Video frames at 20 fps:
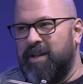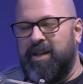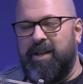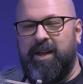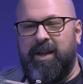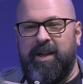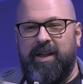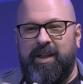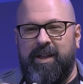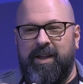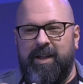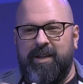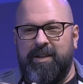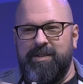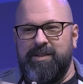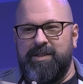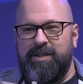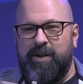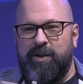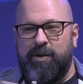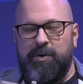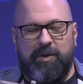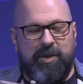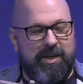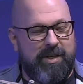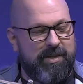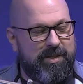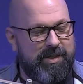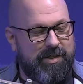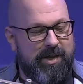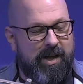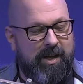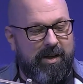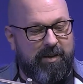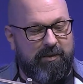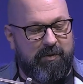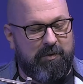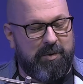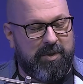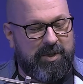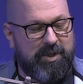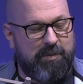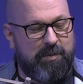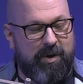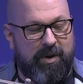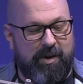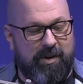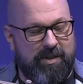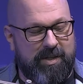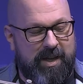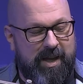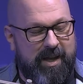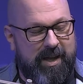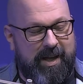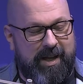Uh, and so he's talking from experience. I,